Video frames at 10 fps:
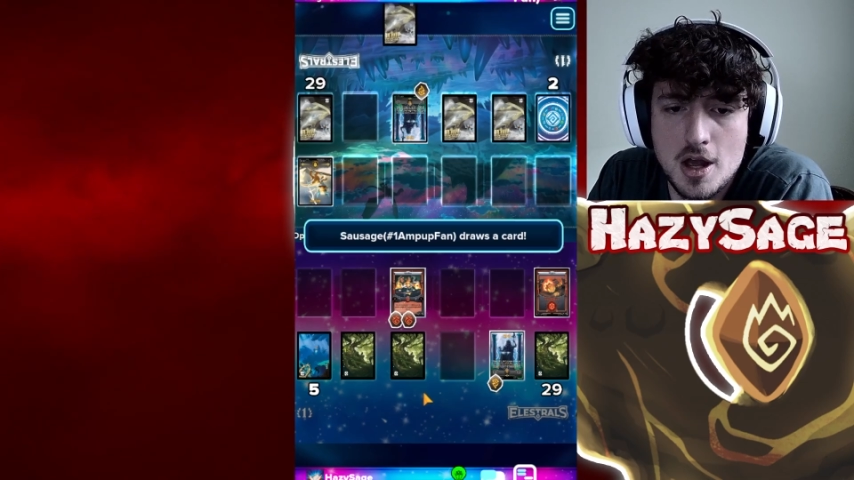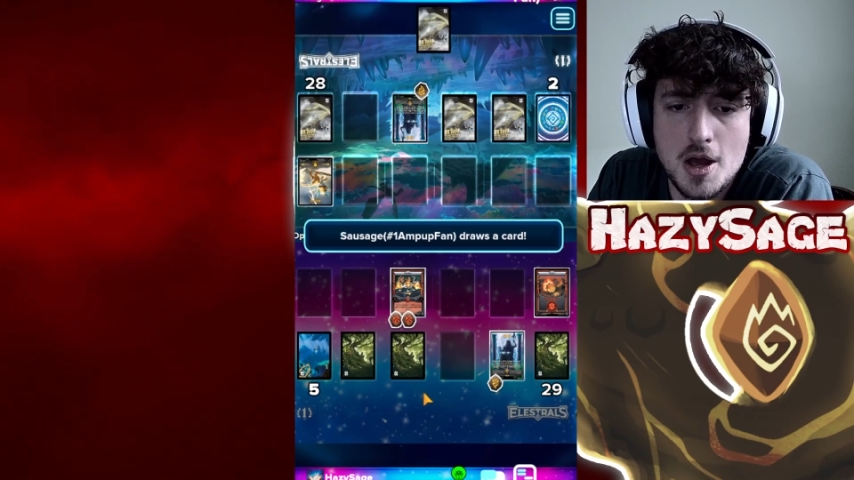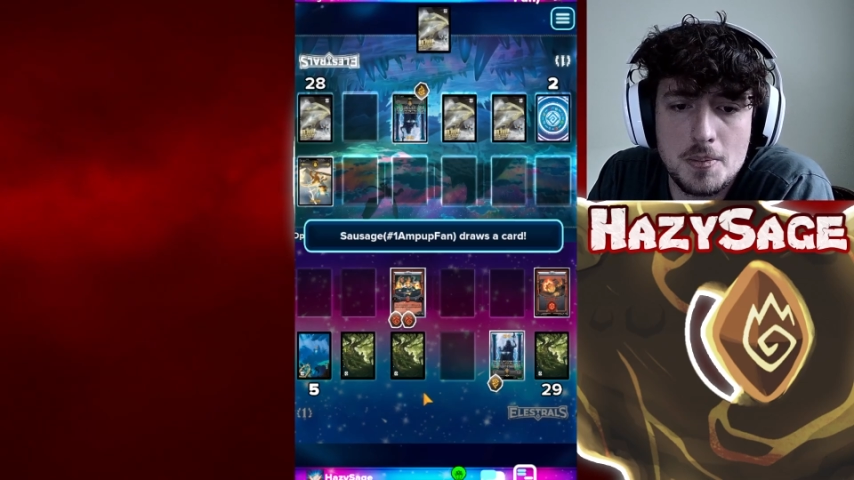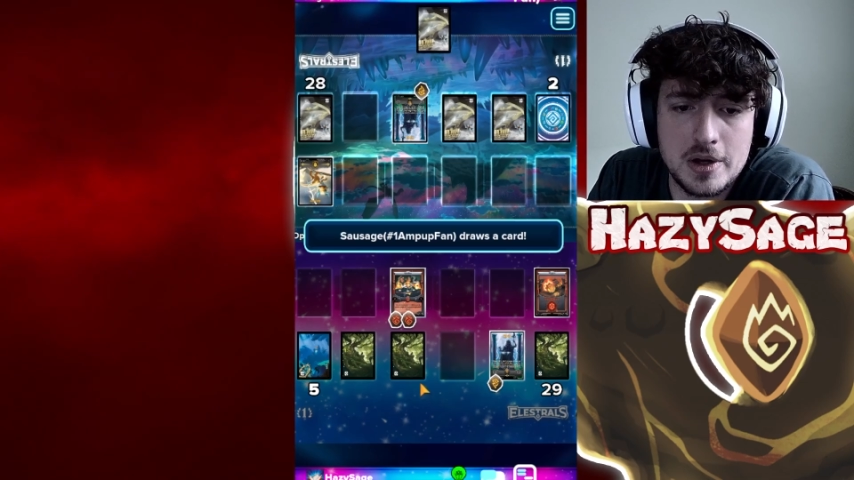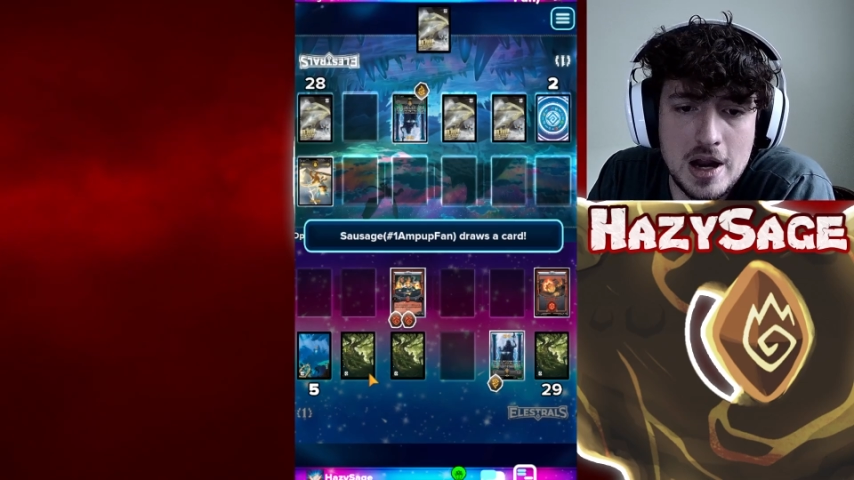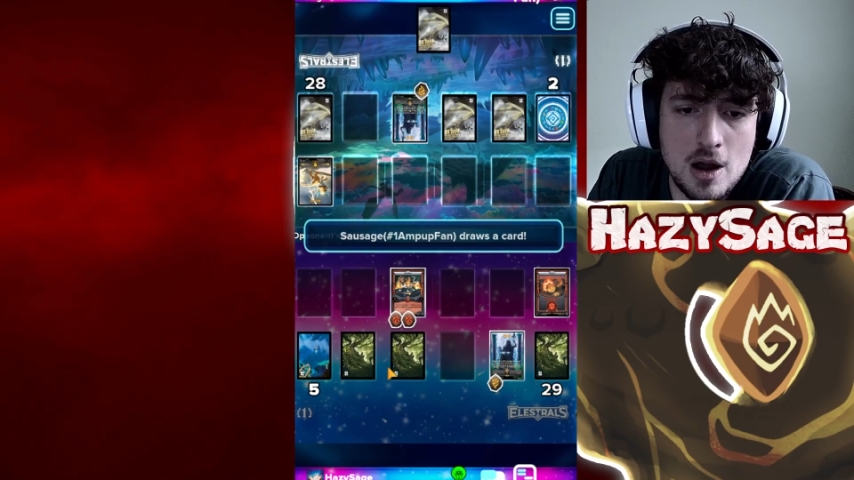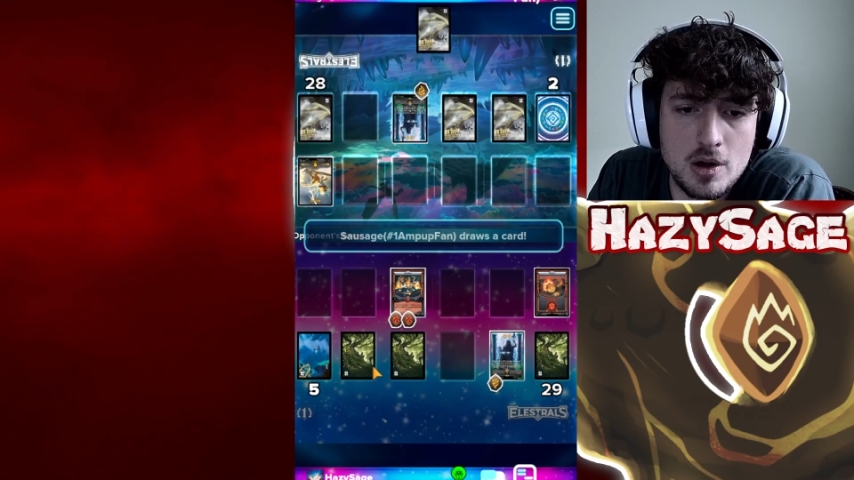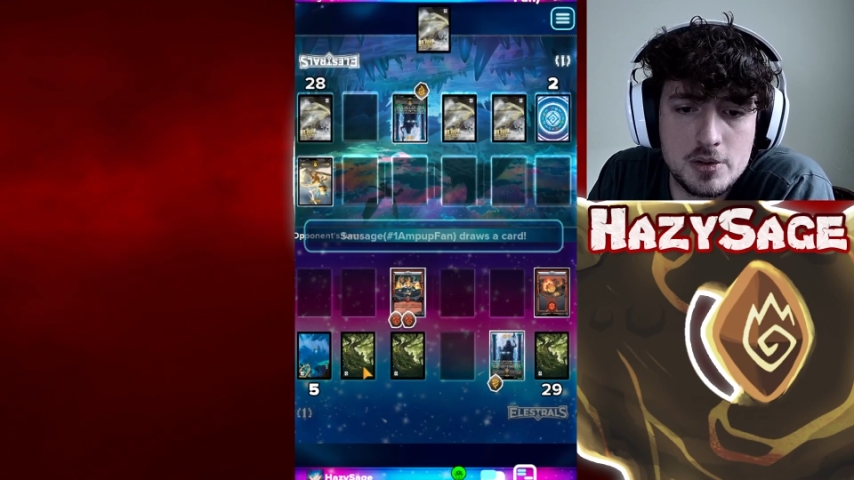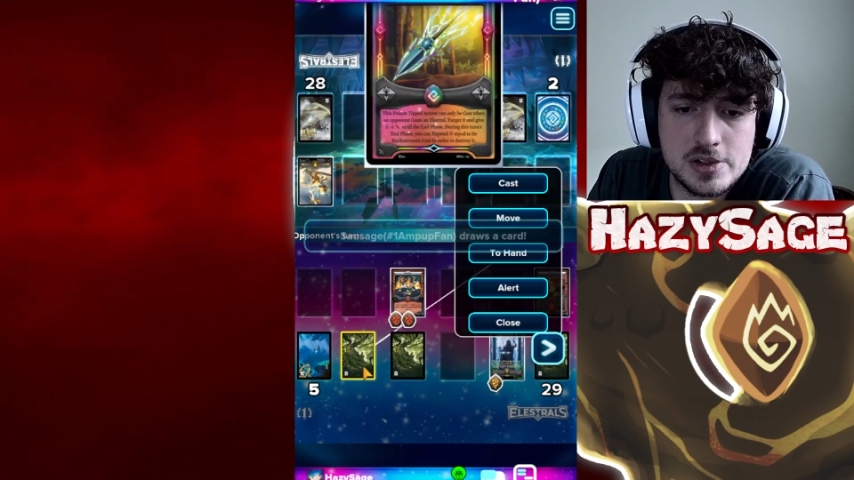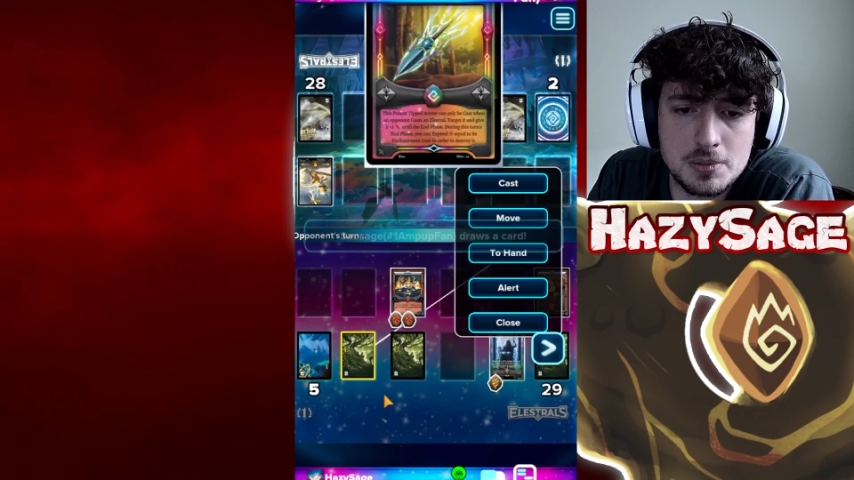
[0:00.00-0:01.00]
But now I
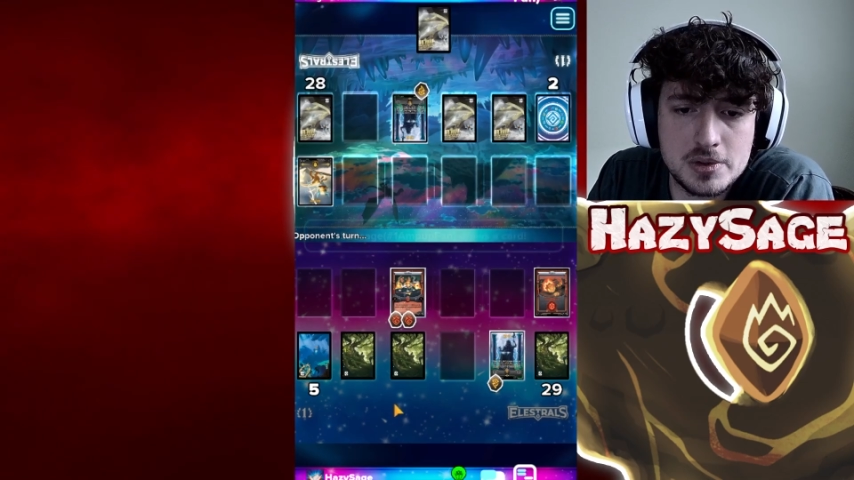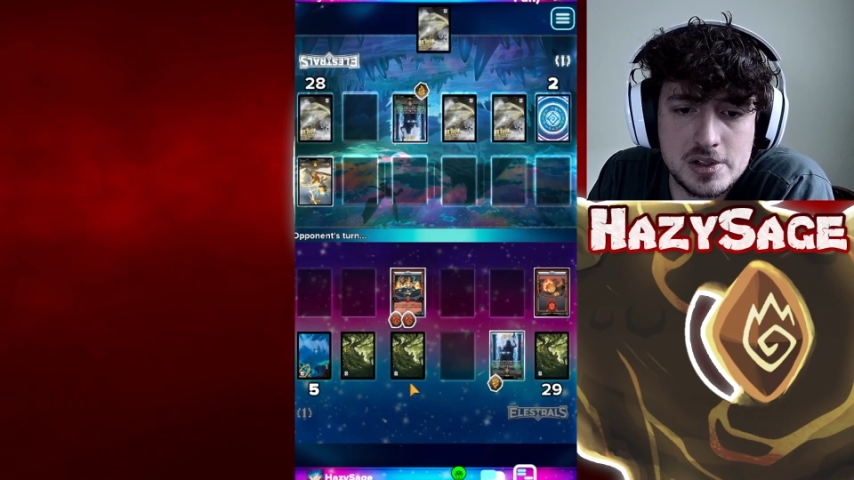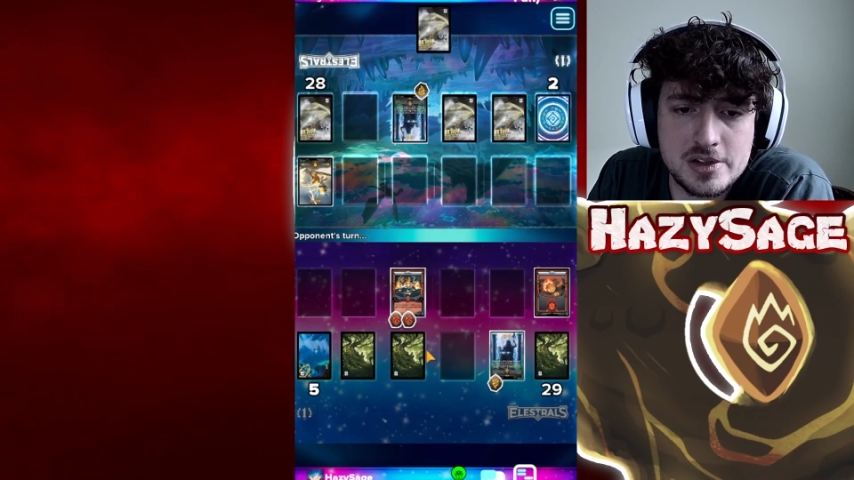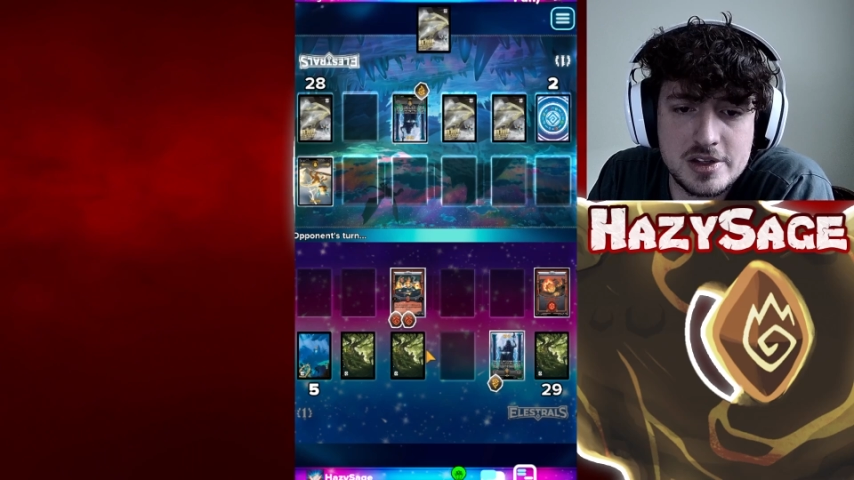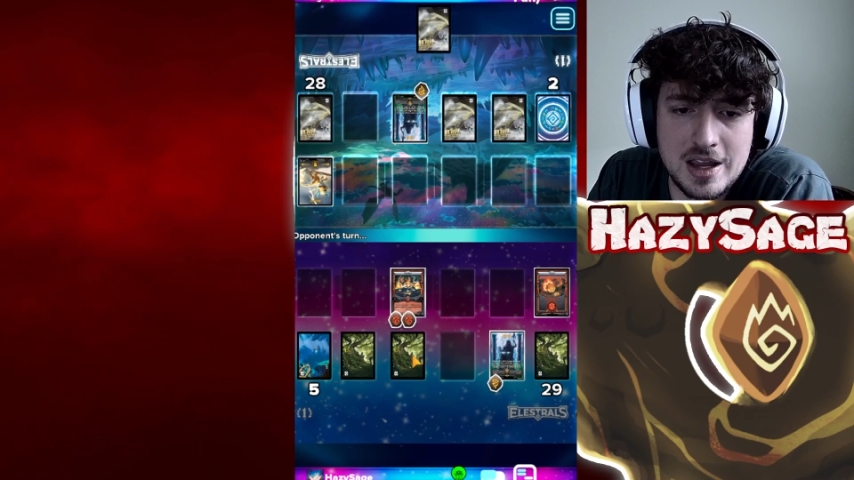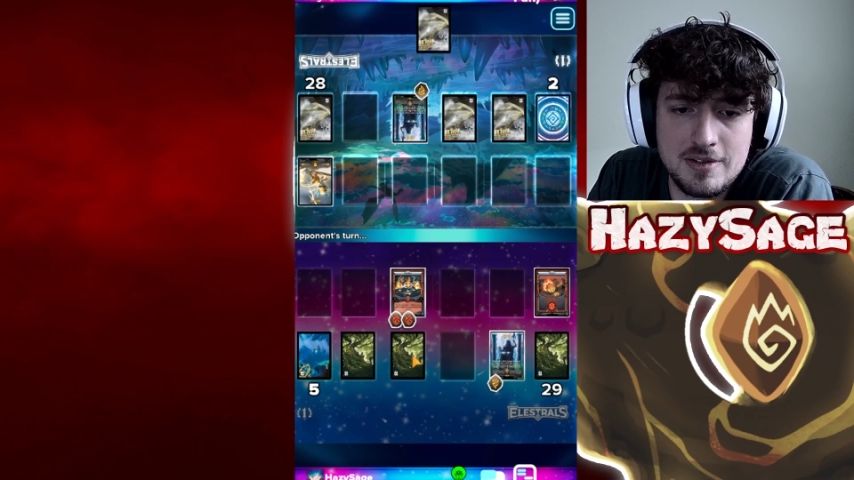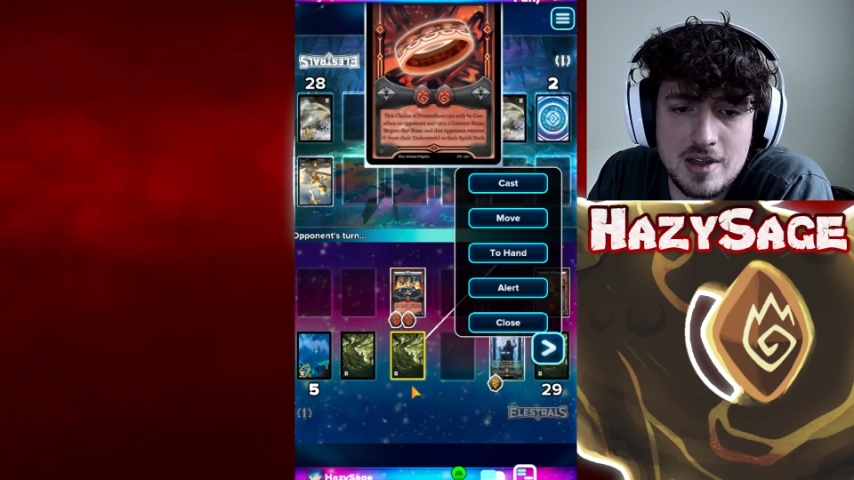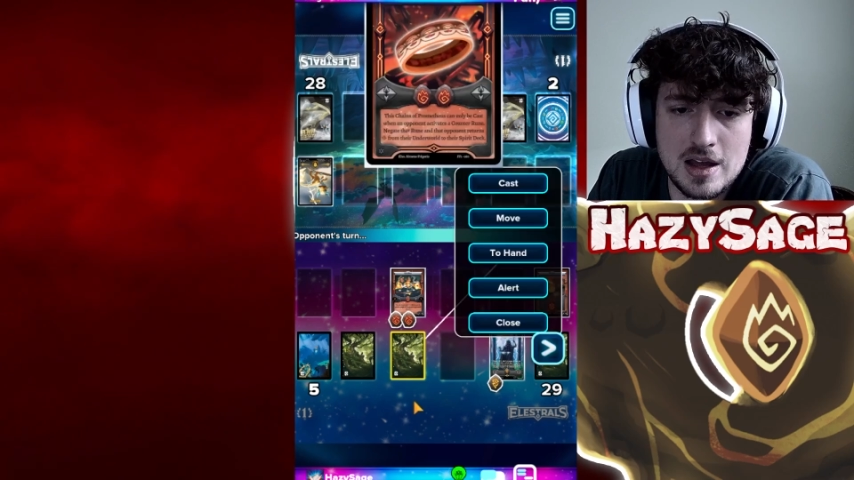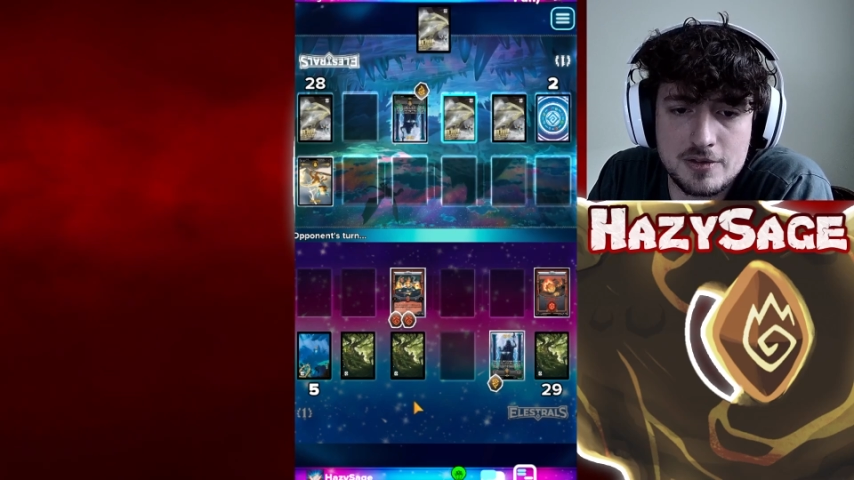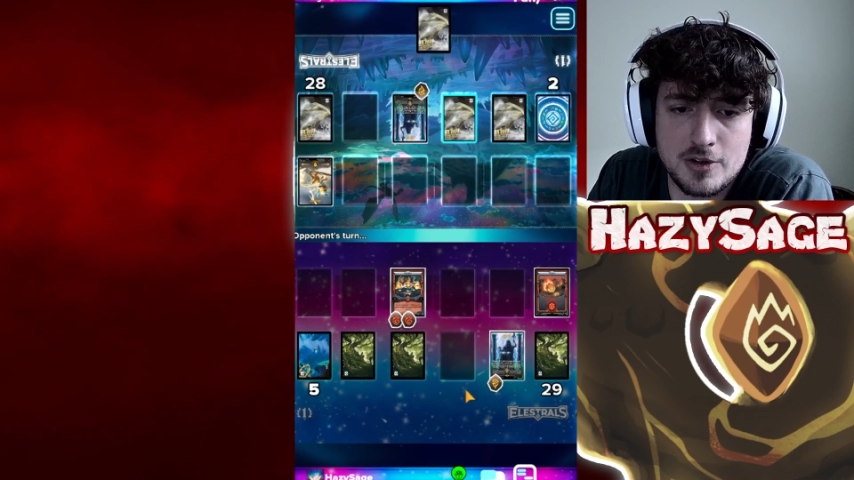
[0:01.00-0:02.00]
was able to save
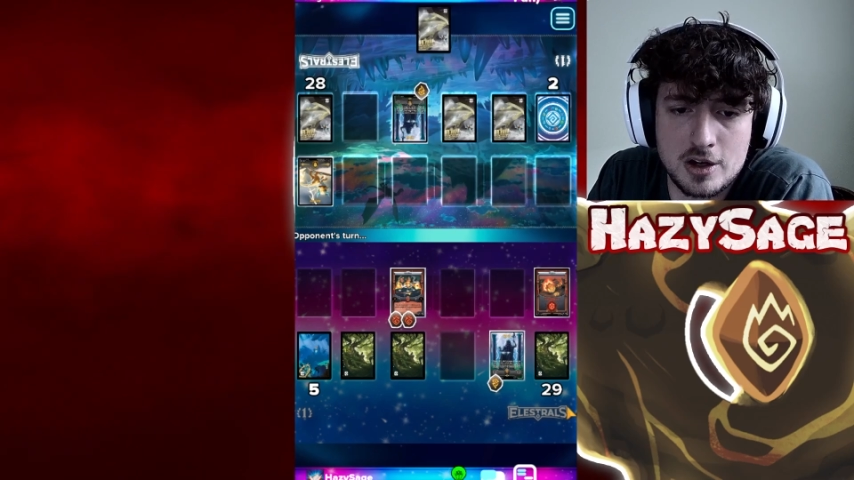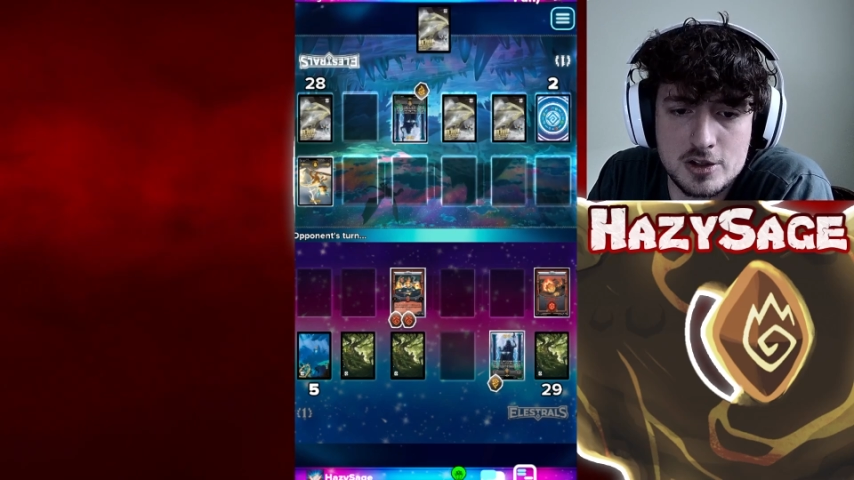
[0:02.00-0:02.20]
that Fire